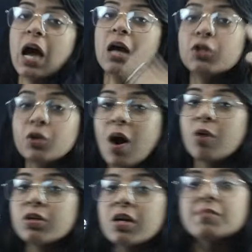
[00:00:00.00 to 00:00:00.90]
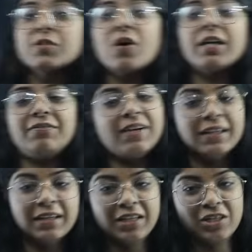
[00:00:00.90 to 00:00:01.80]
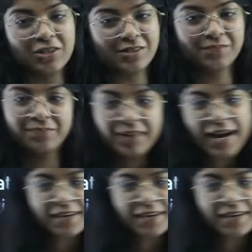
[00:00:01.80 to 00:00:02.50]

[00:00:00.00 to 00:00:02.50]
new outcomes for different conditions, right?